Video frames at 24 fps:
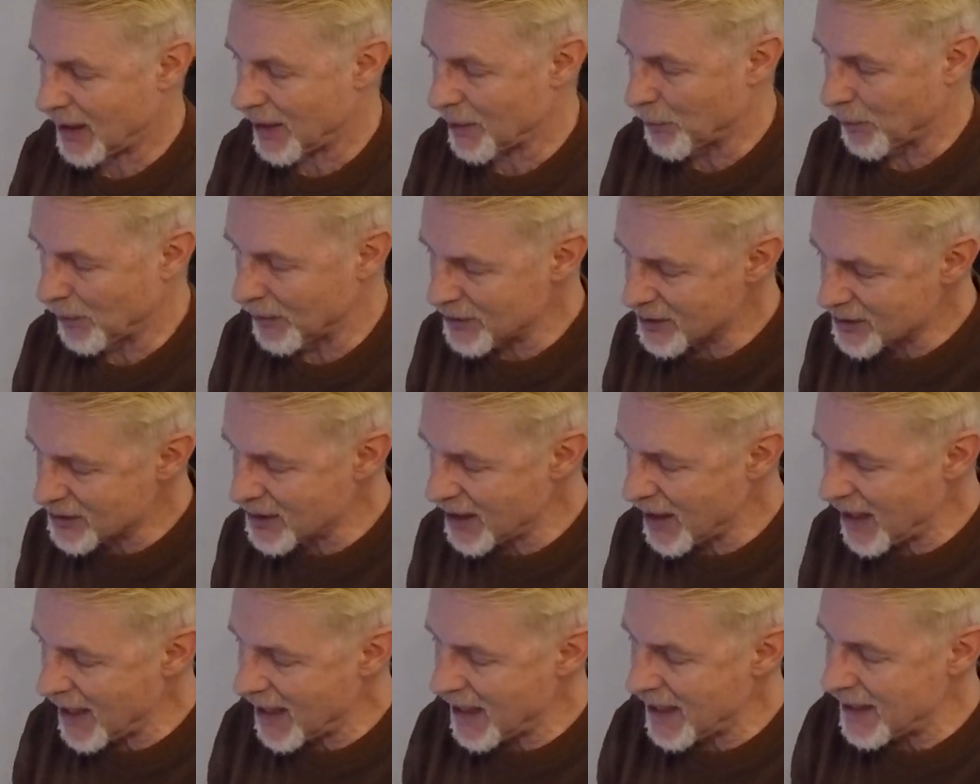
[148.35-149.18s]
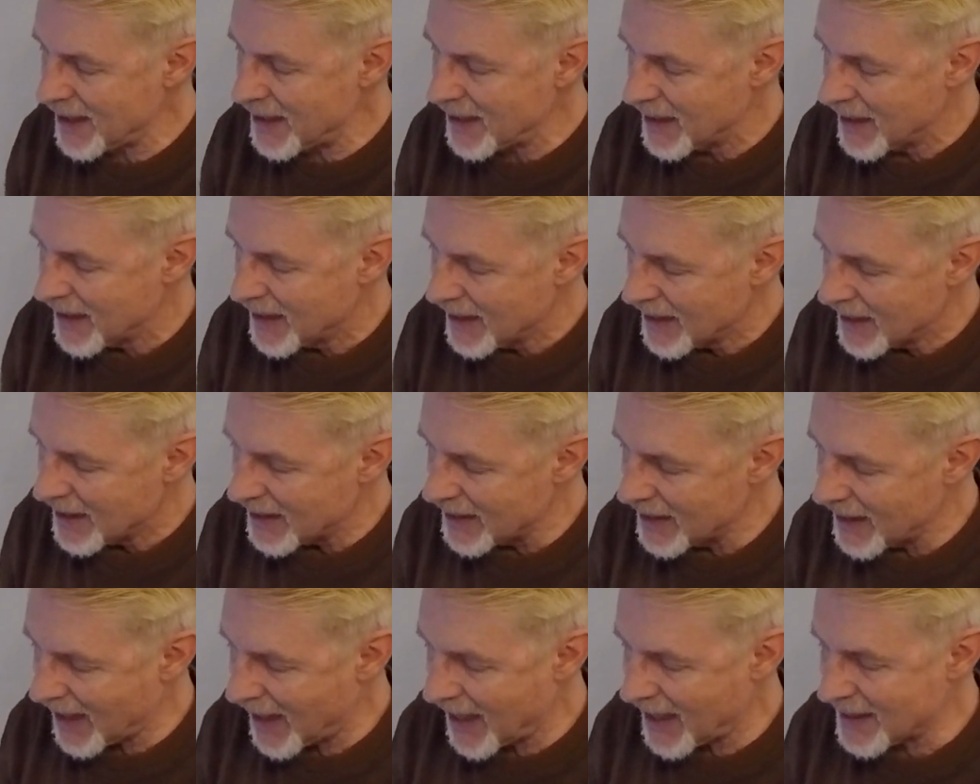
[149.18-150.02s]
I will say
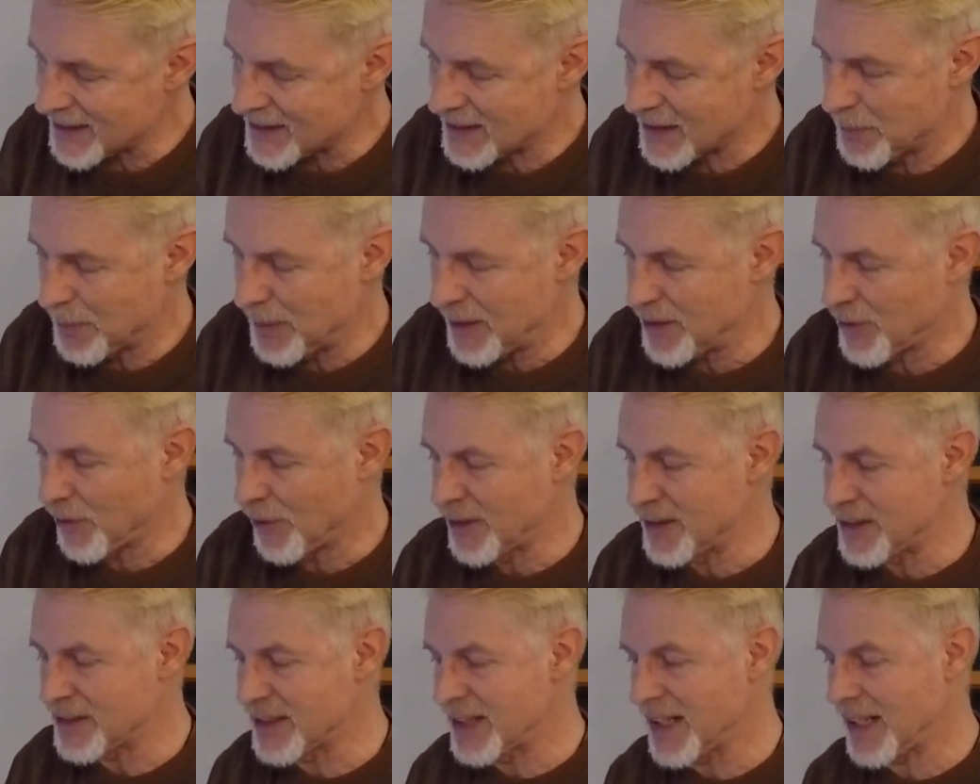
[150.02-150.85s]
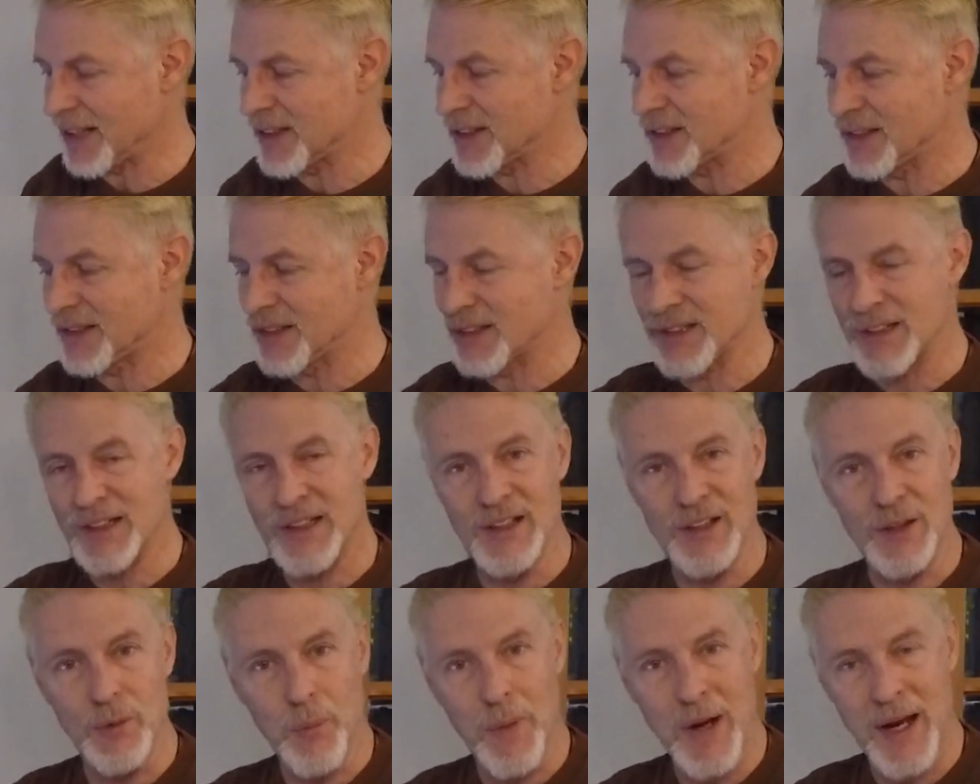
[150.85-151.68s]
that the B36,
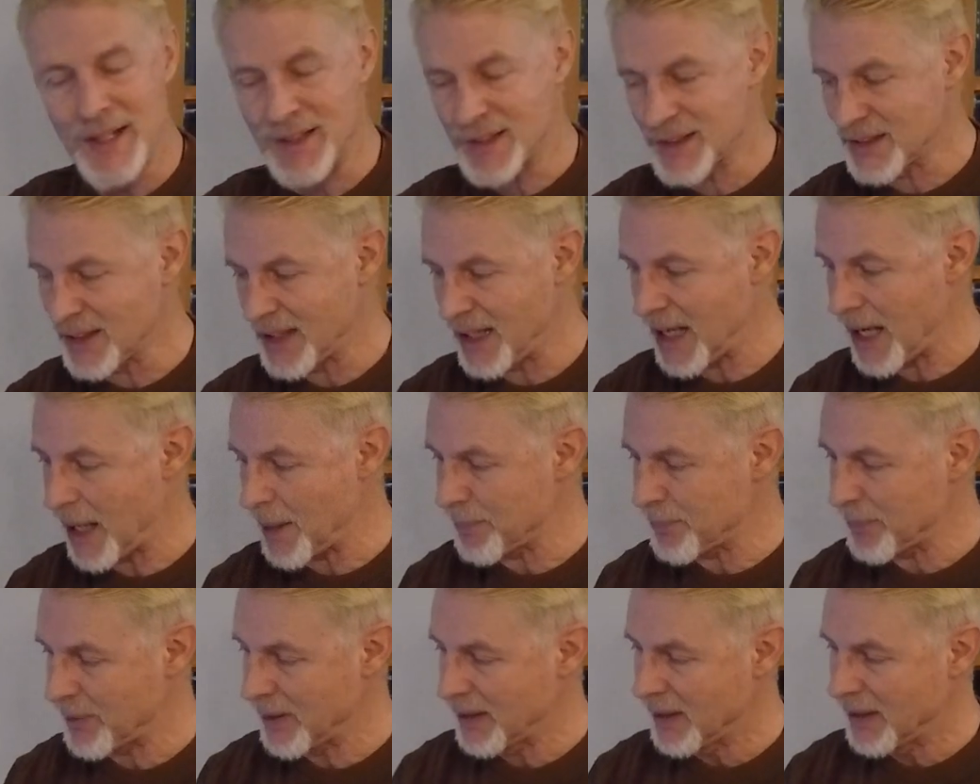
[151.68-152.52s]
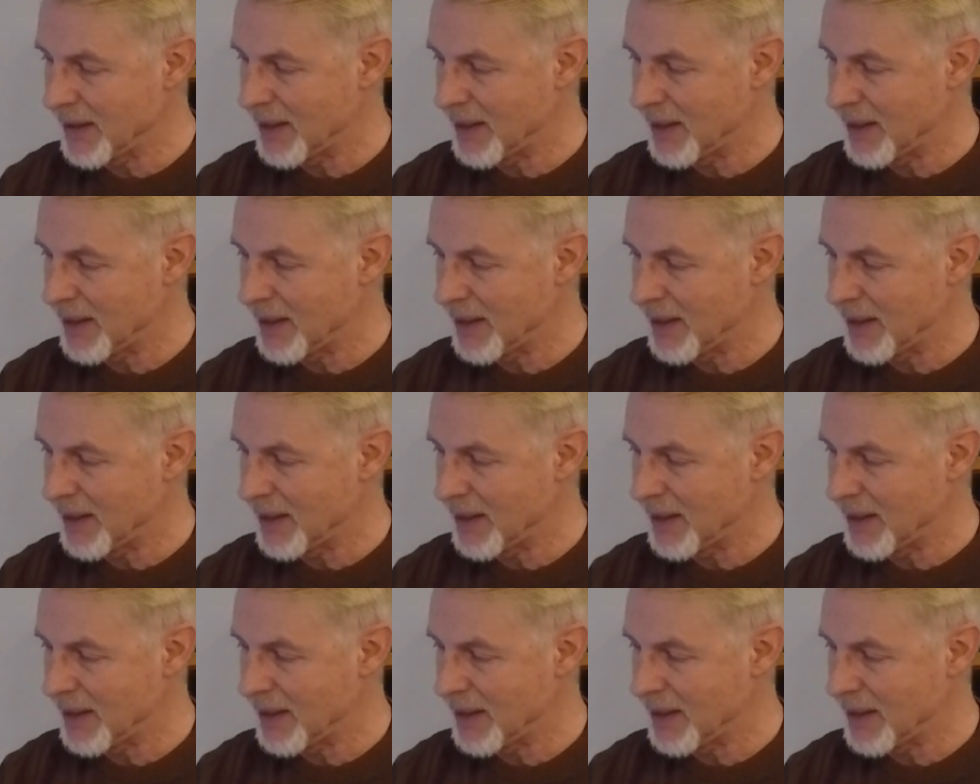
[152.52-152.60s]
in the way it's set up,